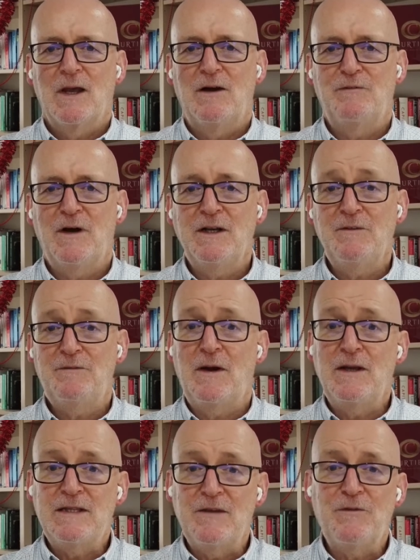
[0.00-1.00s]
I find it
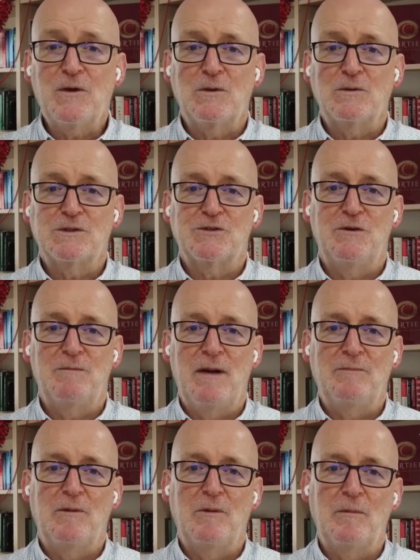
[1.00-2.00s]
very difficult to
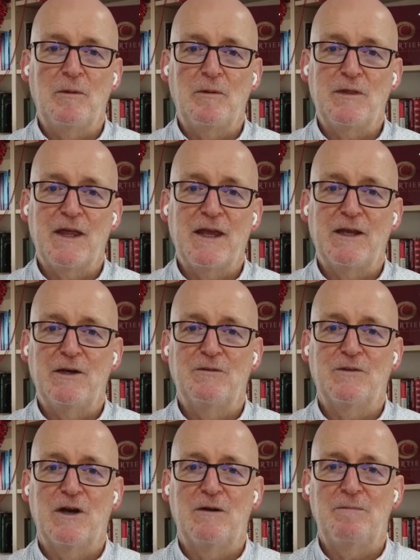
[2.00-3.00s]
remember what we were thinking
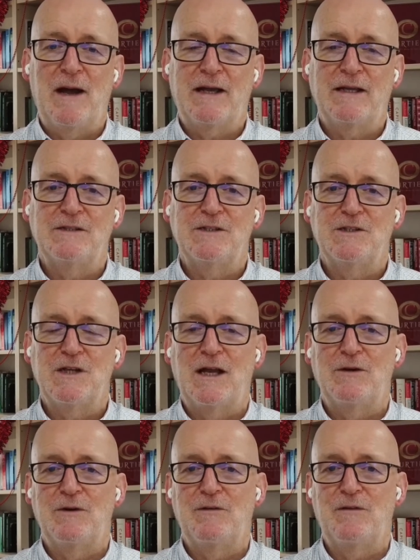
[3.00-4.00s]
of going back into
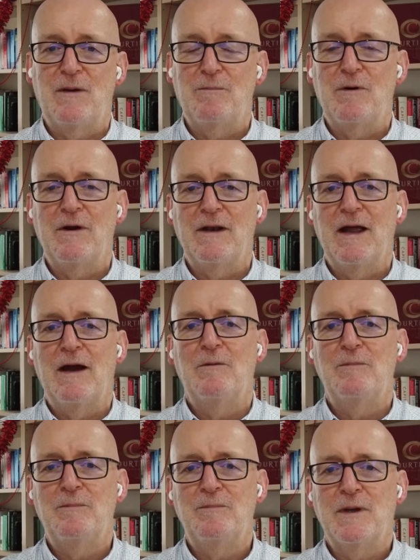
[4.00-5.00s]
January, February
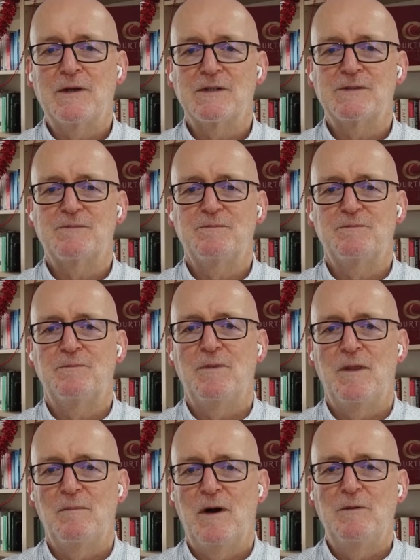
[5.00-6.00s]
now, because
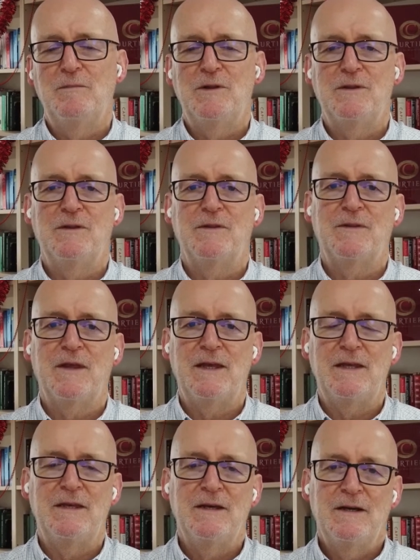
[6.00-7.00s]
the moment
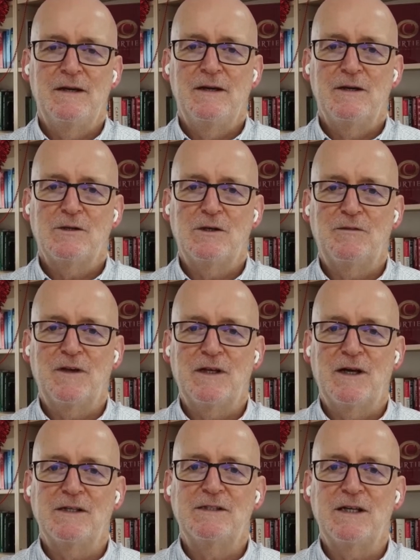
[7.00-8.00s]
the
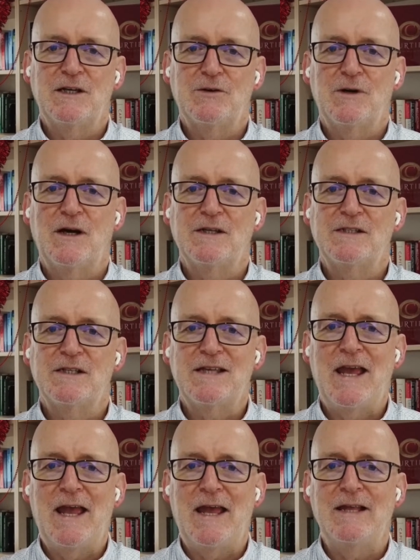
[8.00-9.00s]
COVID-19 crisis
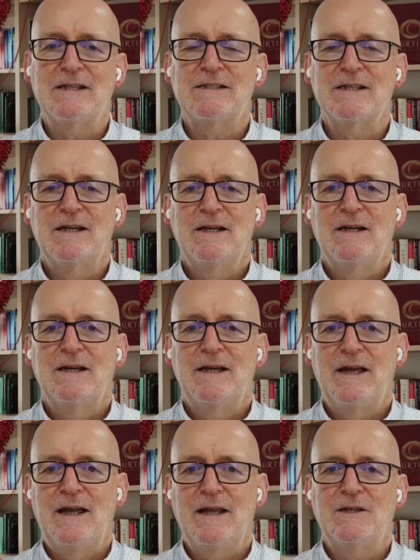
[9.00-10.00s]
hit,
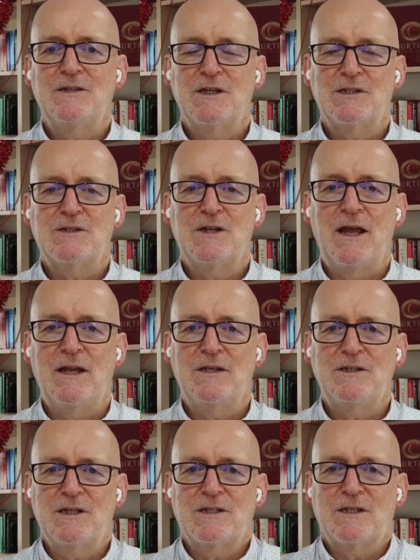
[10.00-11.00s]
it
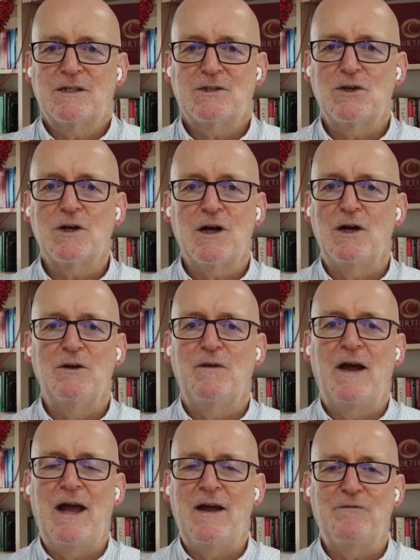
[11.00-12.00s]
just took
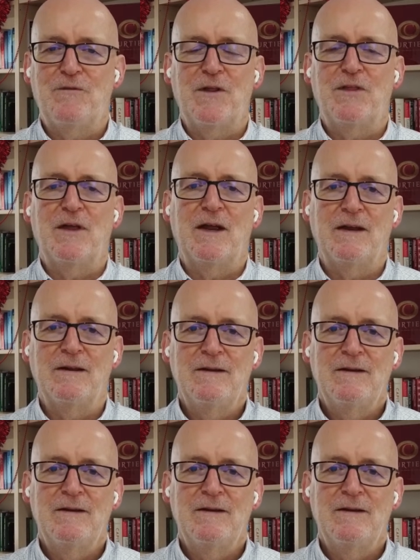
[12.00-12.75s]
over everything.